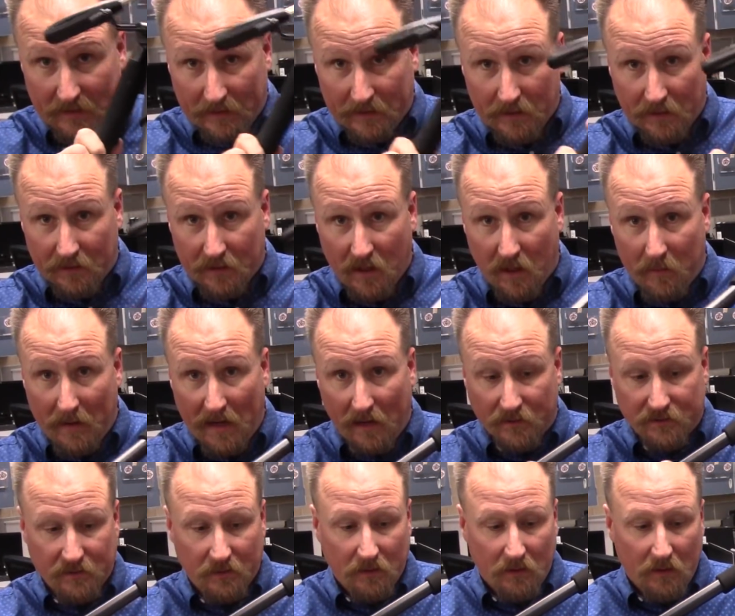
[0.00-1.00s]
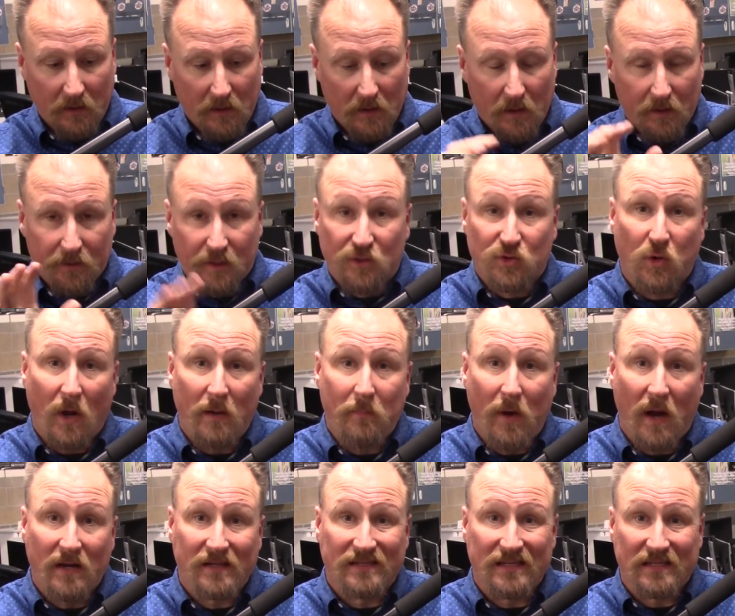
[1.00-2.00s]
that can come out. The
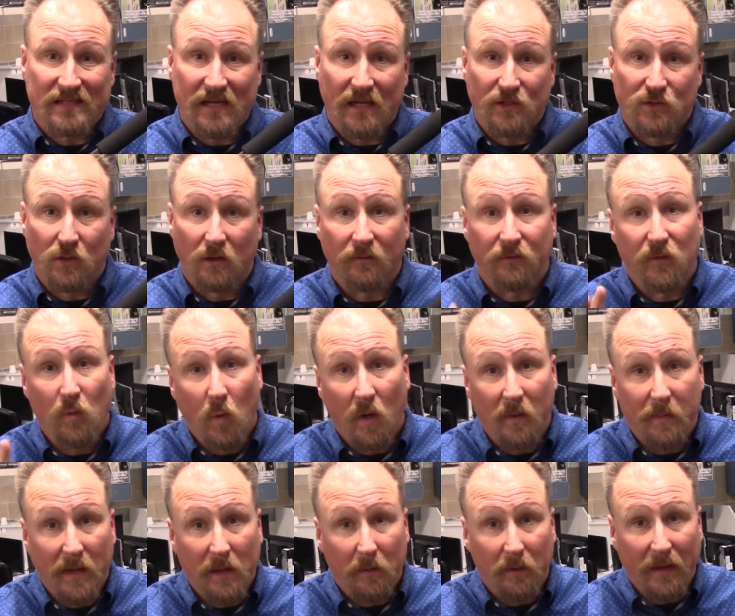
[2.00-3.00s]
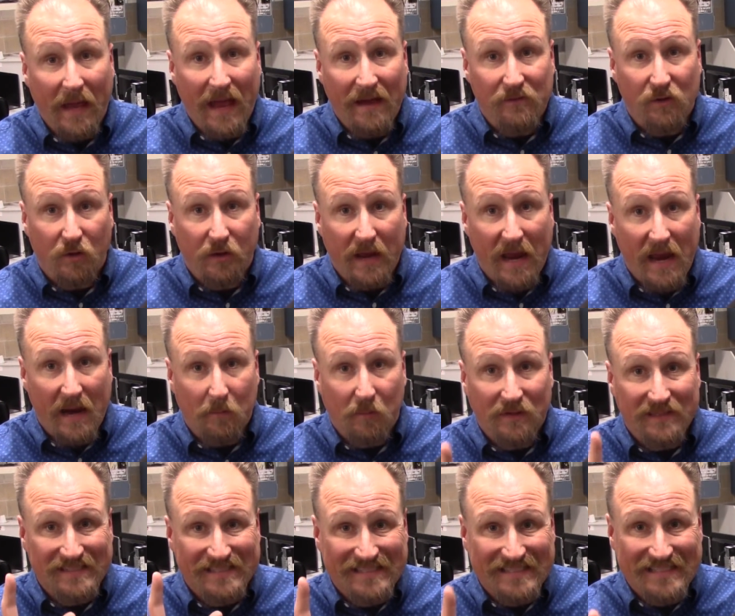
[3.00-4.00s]
tripod is essential if you want to be able to have your
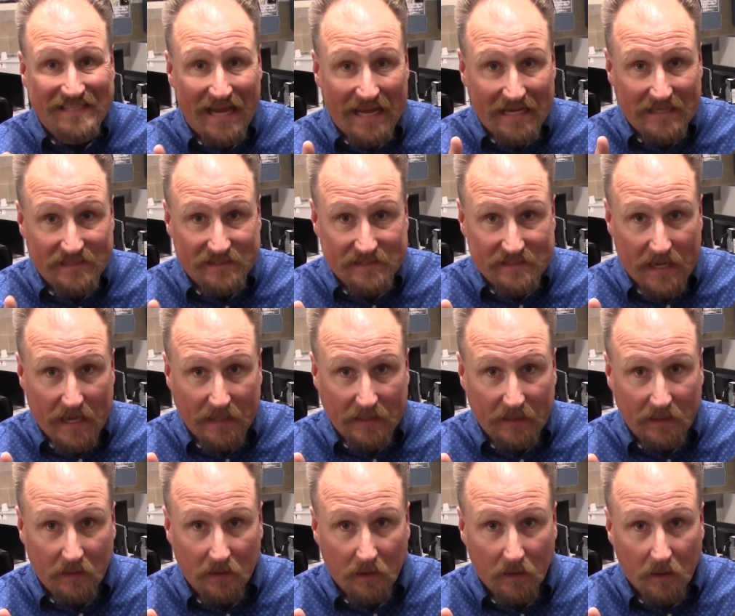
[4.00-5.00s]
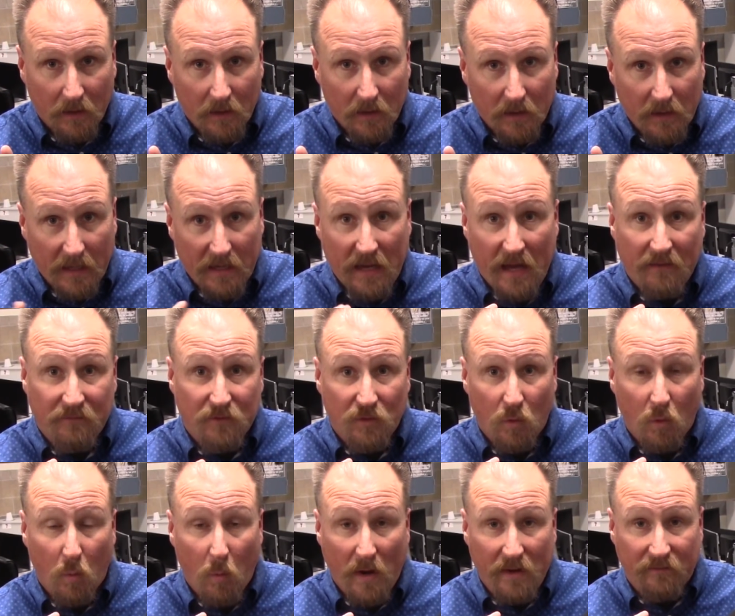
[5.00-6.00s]
camera stay steady and have
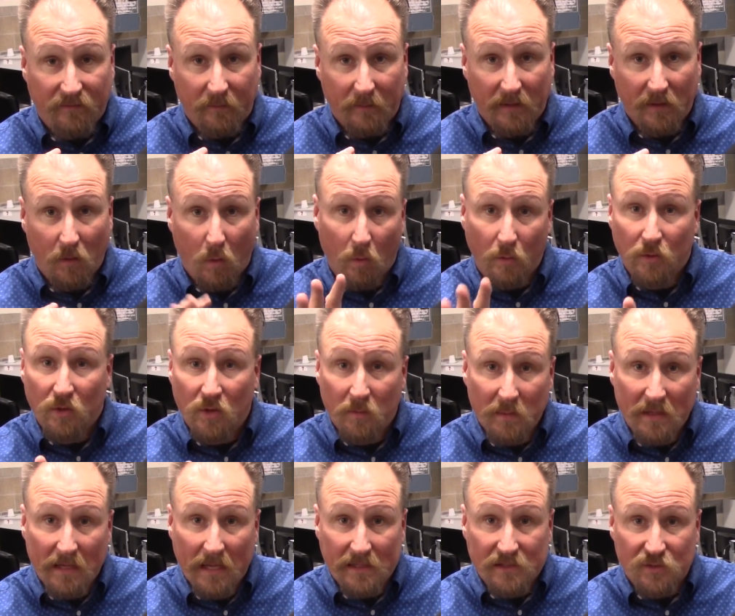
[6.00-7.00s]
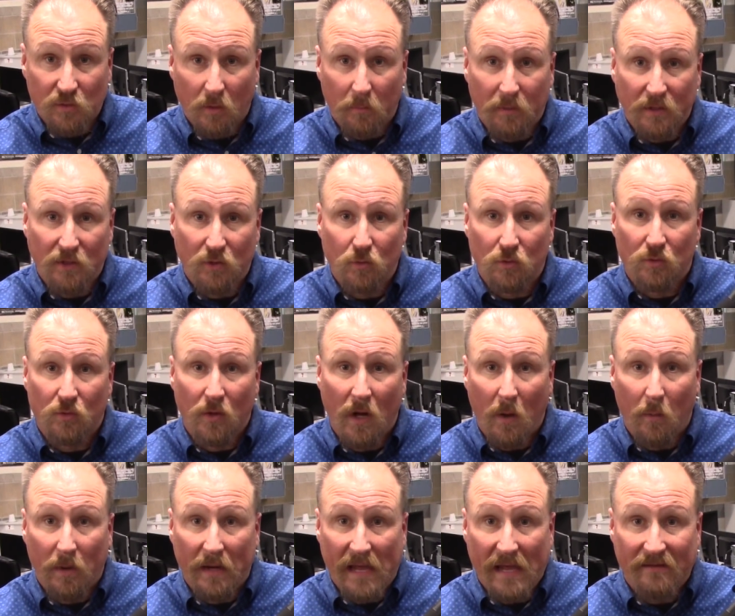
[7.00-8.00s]
you away from it, or you can be next to it, but you do
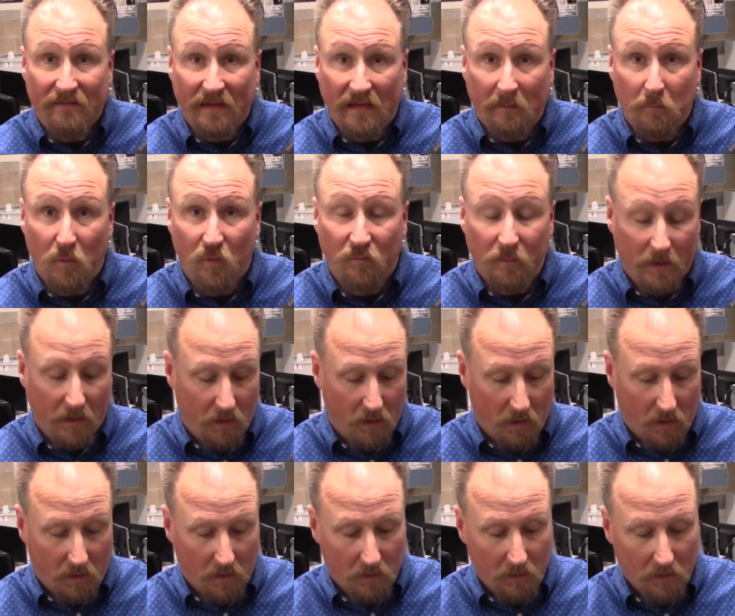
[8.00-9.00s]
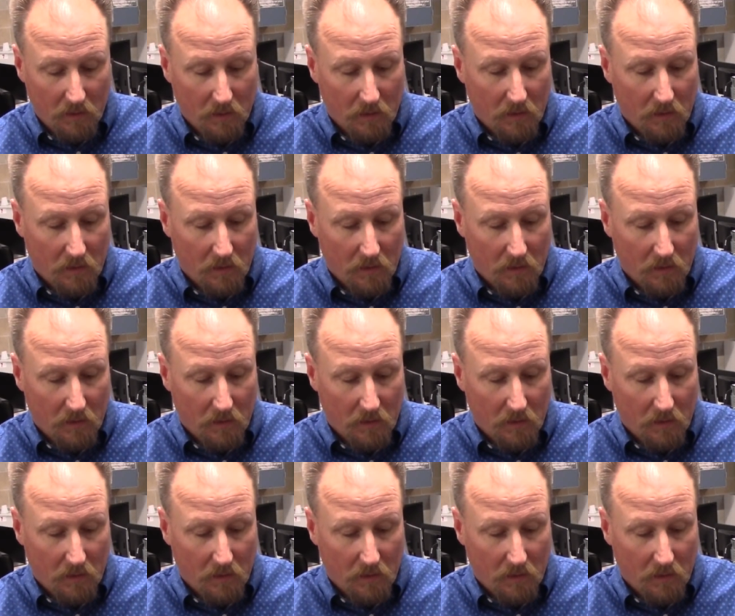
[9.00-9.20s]
not want to have any movement at all.